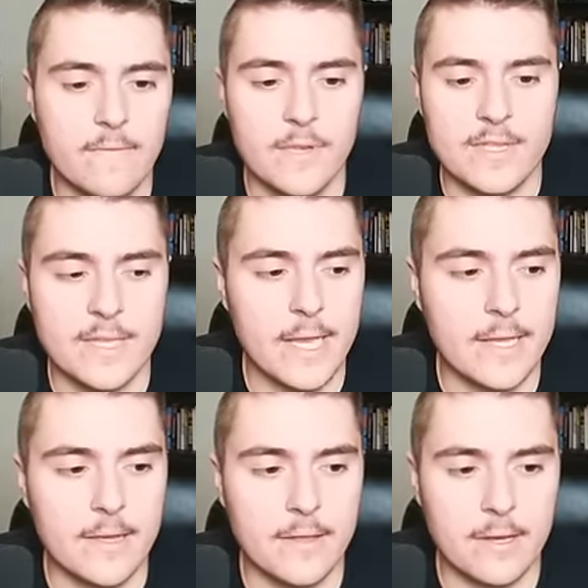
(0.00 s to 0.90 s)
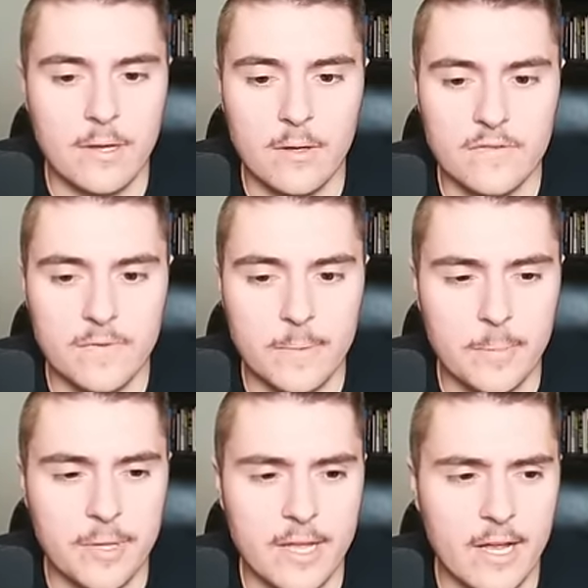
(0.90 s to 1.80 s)
For the sake of the college football
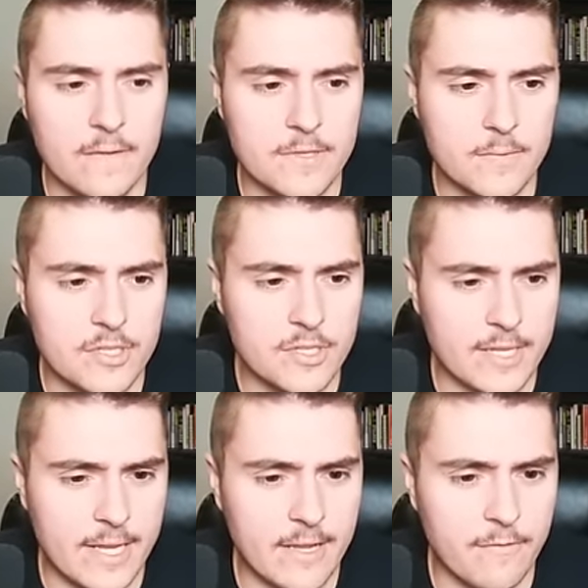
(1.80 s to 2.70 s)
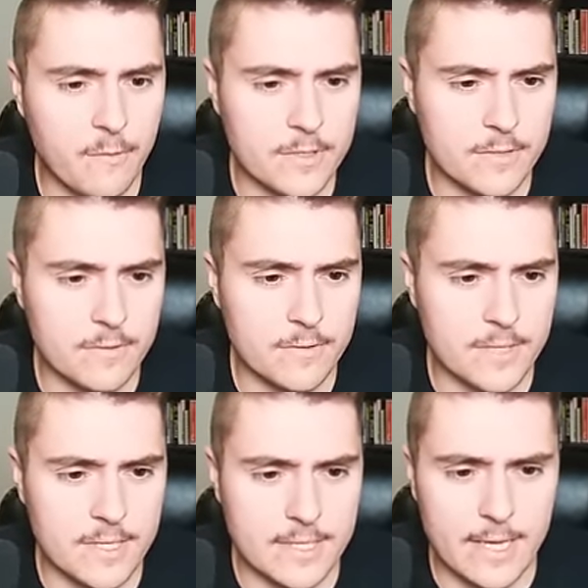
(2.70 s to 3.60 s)
playoffs, we just can't afford to lose
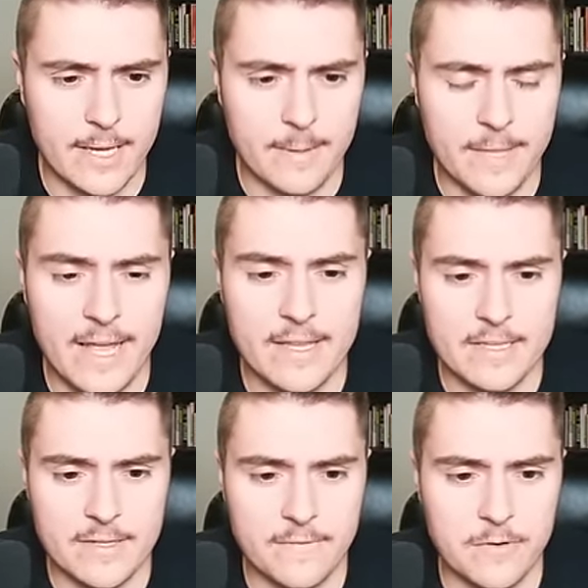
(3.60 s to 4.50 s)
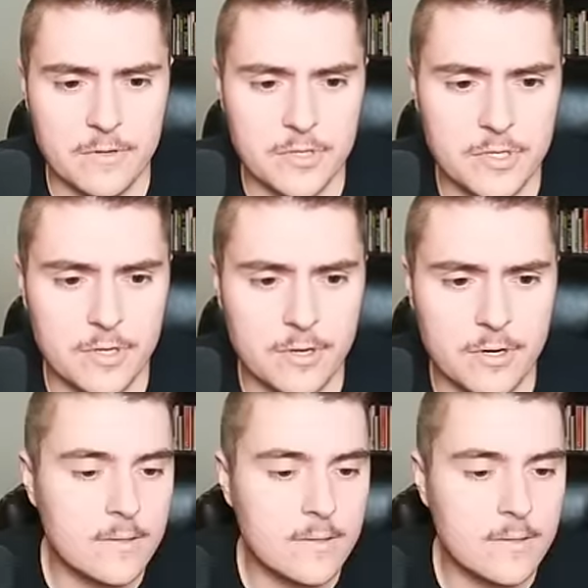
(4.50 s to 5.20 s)
this game. That is for sure.